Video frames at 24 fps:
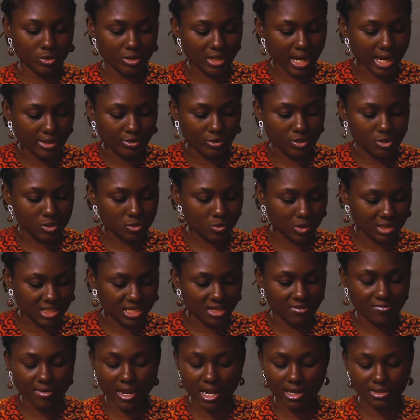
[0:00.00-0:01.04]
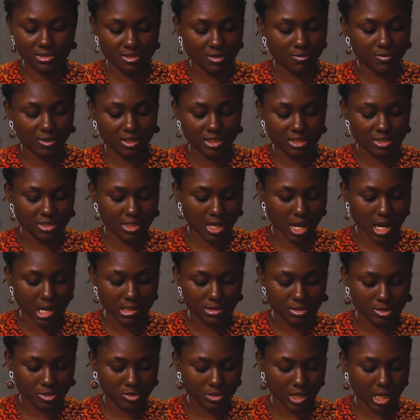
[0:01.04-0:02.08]
can use whatever, somebody's hand,
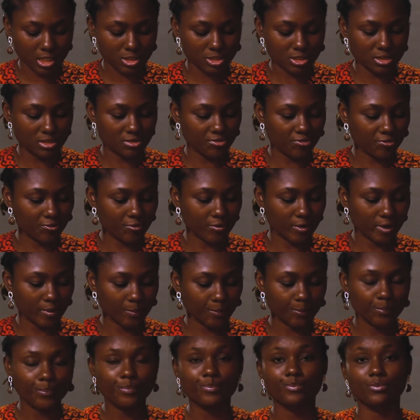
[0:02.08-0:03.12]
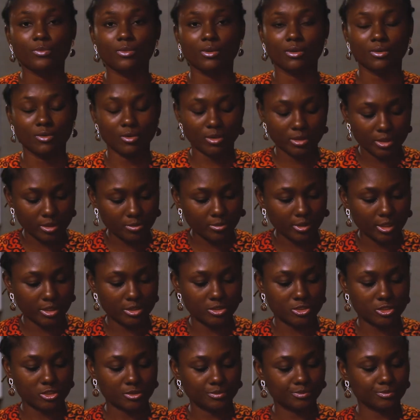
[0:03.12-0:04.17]
to actually frame your
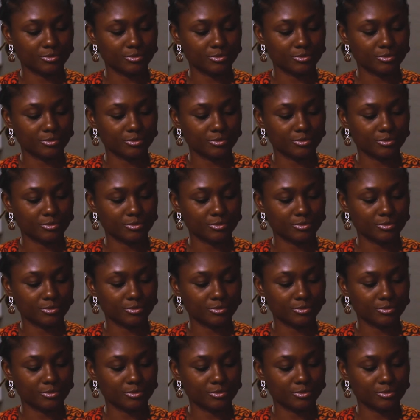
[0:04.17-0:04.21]
image.